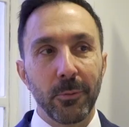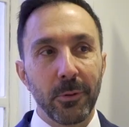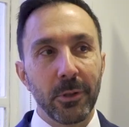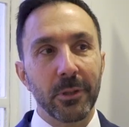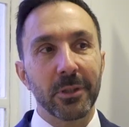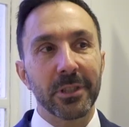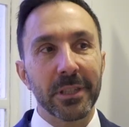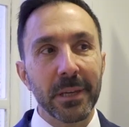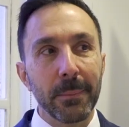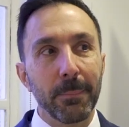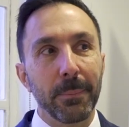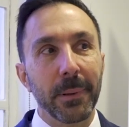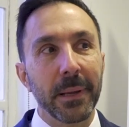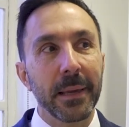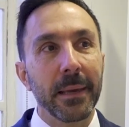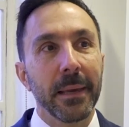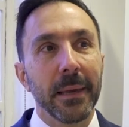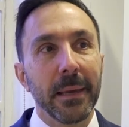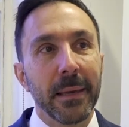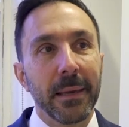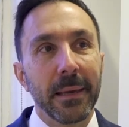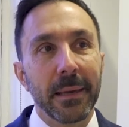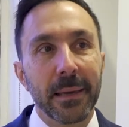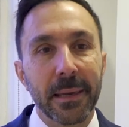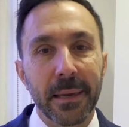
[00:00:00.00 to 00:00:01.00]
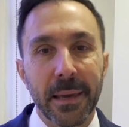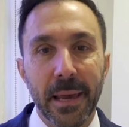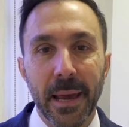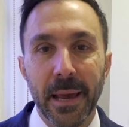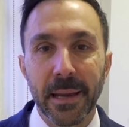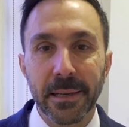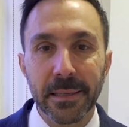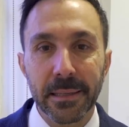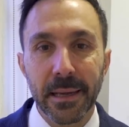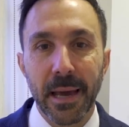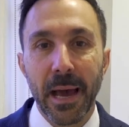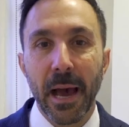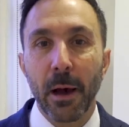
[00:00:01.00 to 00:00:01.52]
You simply
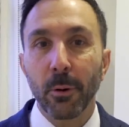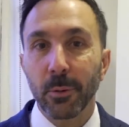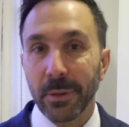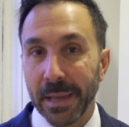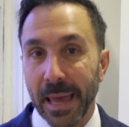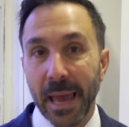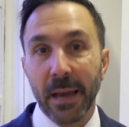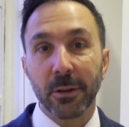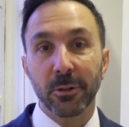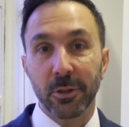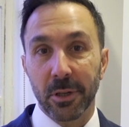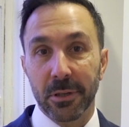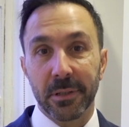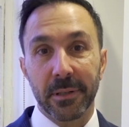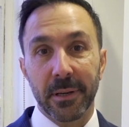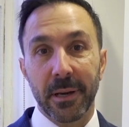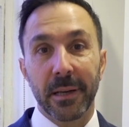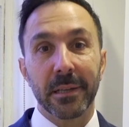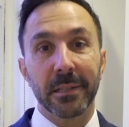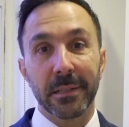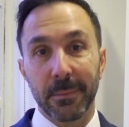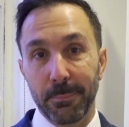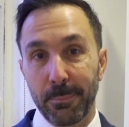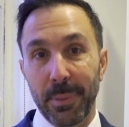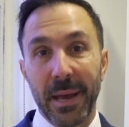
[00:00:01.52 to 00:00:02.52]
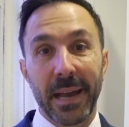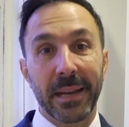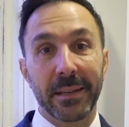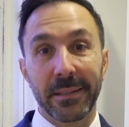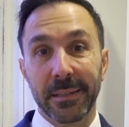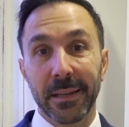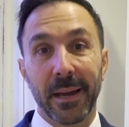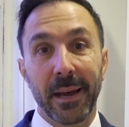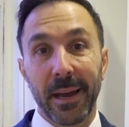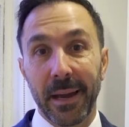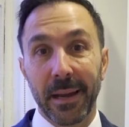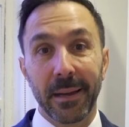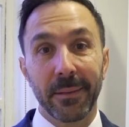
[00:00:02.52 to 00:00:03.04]
can't out-exercise a
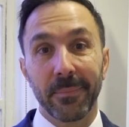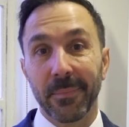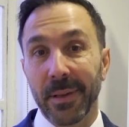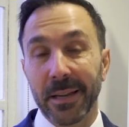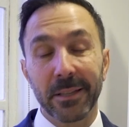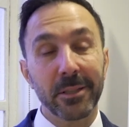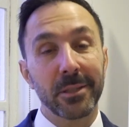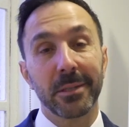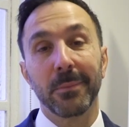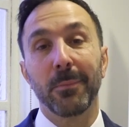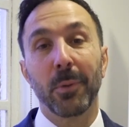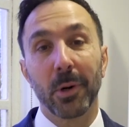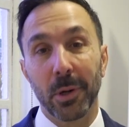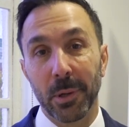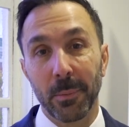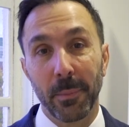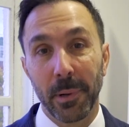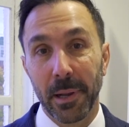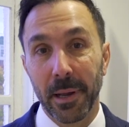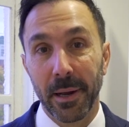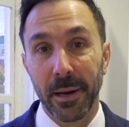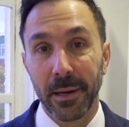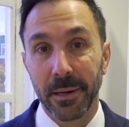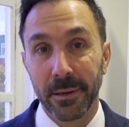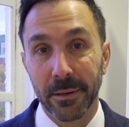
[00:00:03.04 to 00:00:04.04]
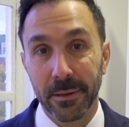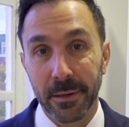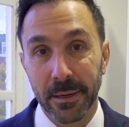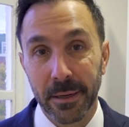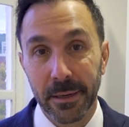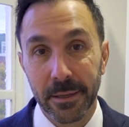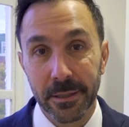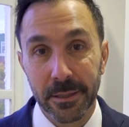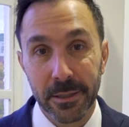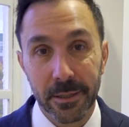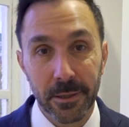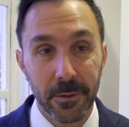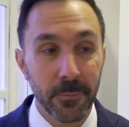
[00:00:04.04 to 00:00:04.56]
bad diet. That's the bottom line.
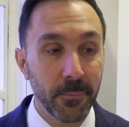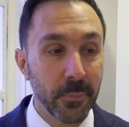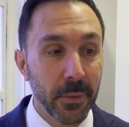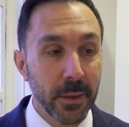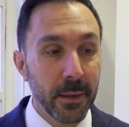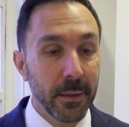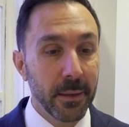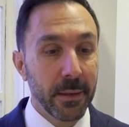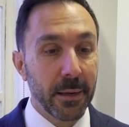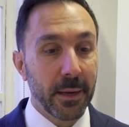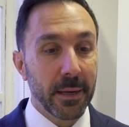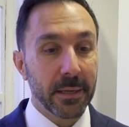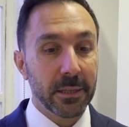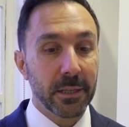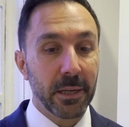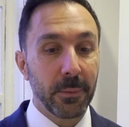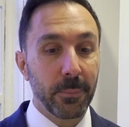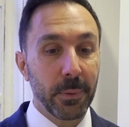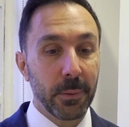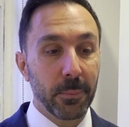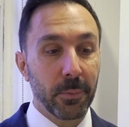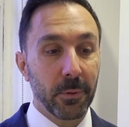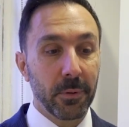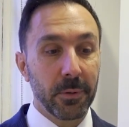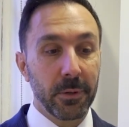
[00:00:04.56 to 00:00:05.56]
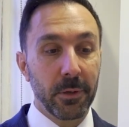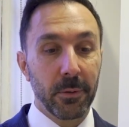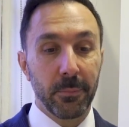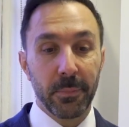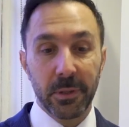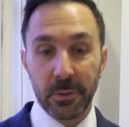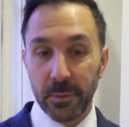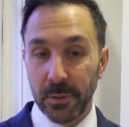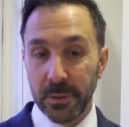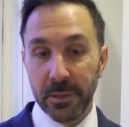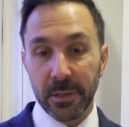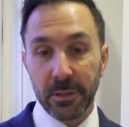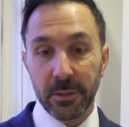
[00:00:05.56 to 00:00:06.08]
Okay, so I tell people,
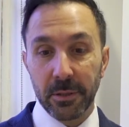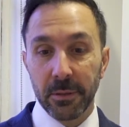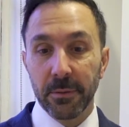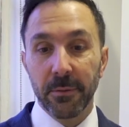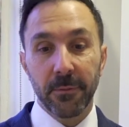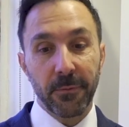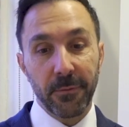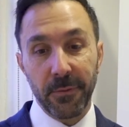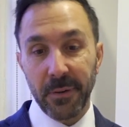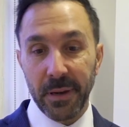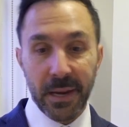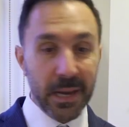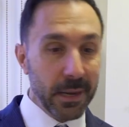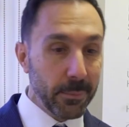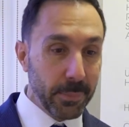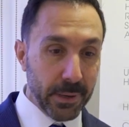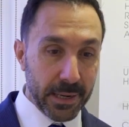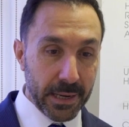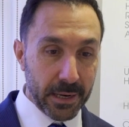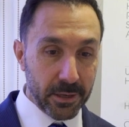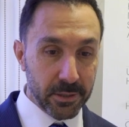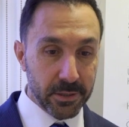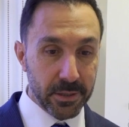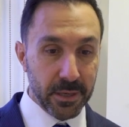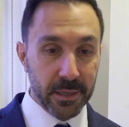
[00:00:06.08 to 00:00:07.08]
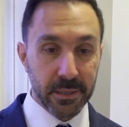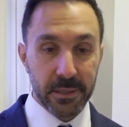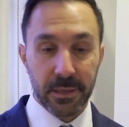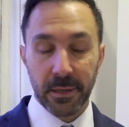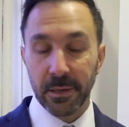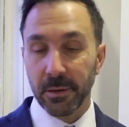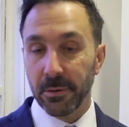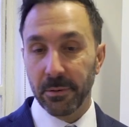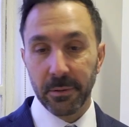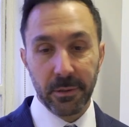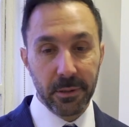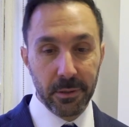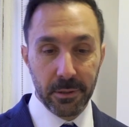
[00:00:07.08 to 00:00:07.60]
between the two, forget about exercise. I
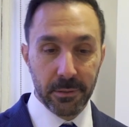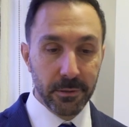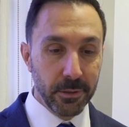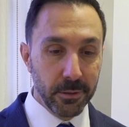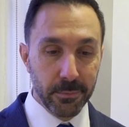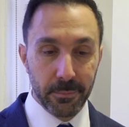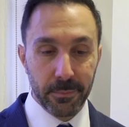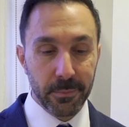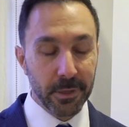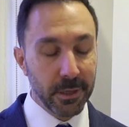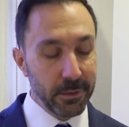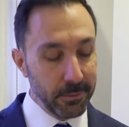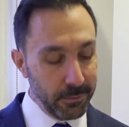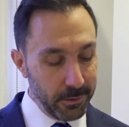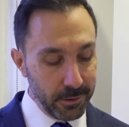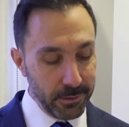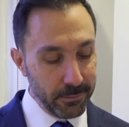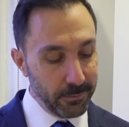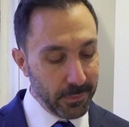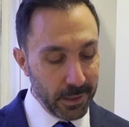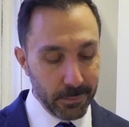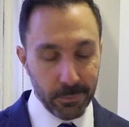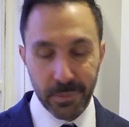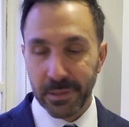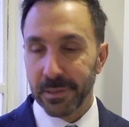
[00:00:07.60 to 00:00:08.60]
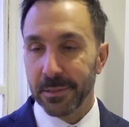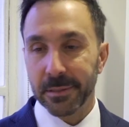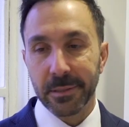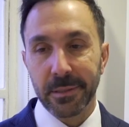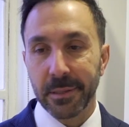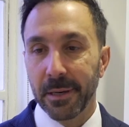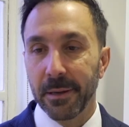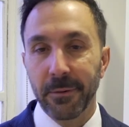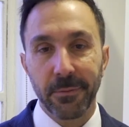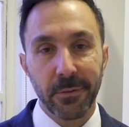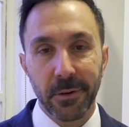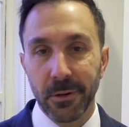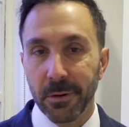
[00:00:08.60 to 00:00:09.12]
know you might be
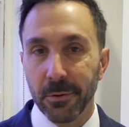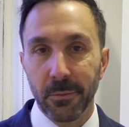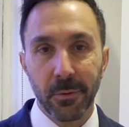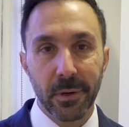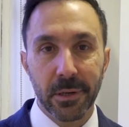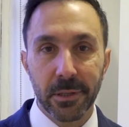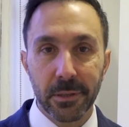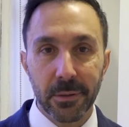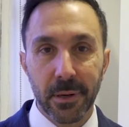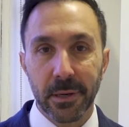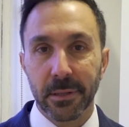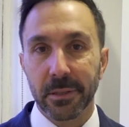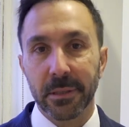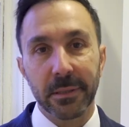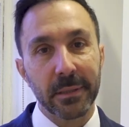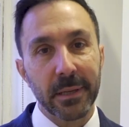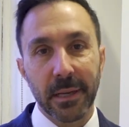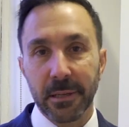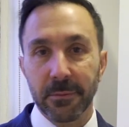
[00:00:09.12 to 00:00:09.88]
stiff, you don't want to do exercise.